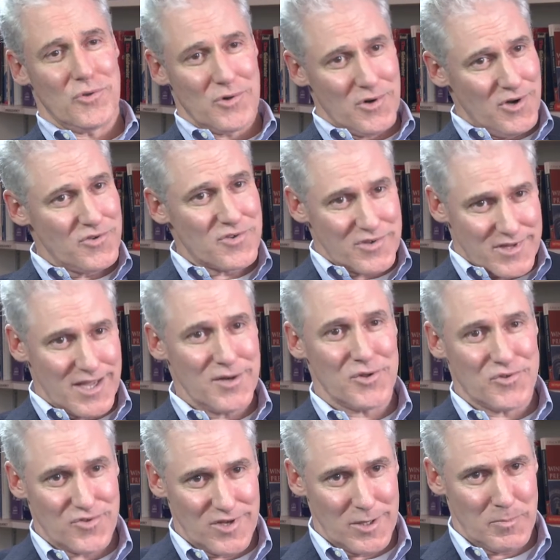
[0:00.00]
there is a
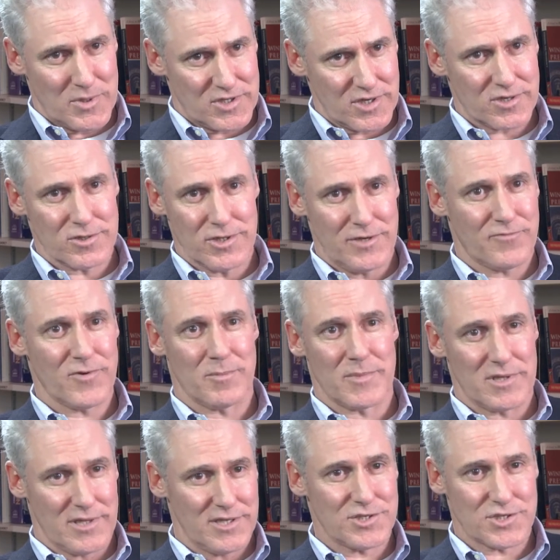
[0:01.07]
tendency, particularly from
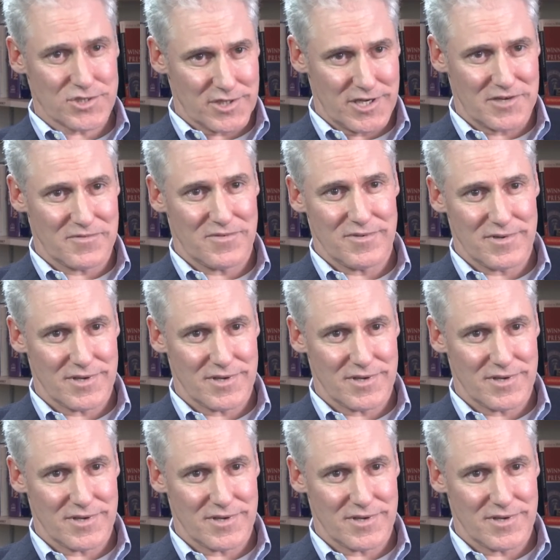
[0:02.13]
the legislative